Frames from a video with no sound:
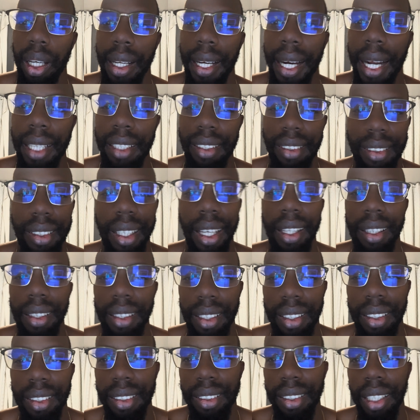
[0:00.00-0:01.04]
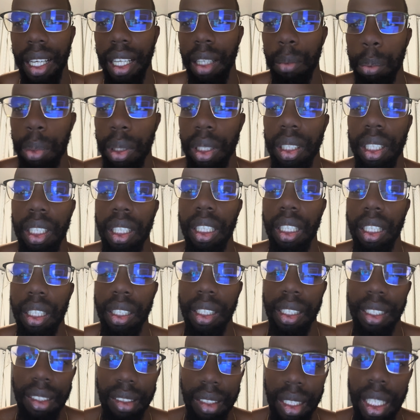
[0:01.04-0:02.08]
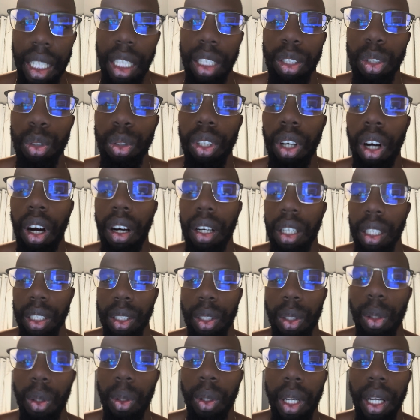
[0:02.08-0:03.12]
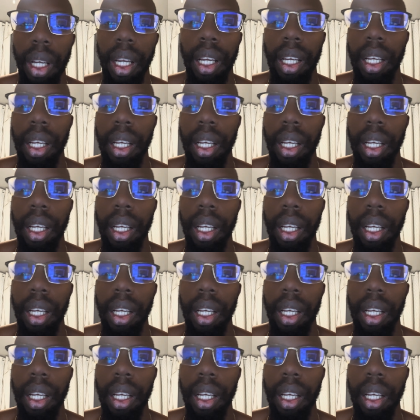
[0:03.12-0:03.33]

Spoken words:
and I set this day particularly to get through the article.